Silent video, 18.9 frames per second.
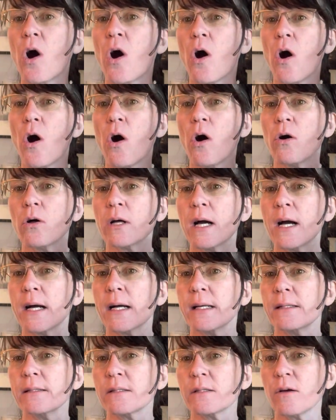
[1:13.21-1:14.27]
all
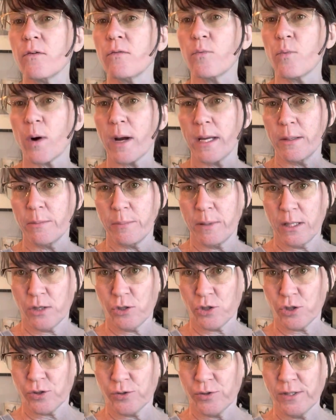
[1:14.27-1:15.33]
kinds of white
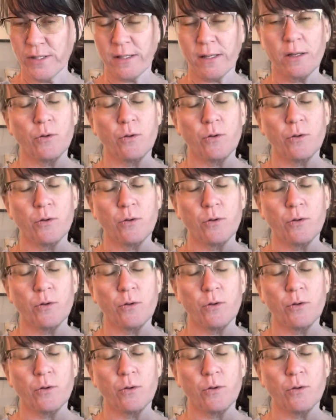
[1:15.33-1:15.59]
pictures.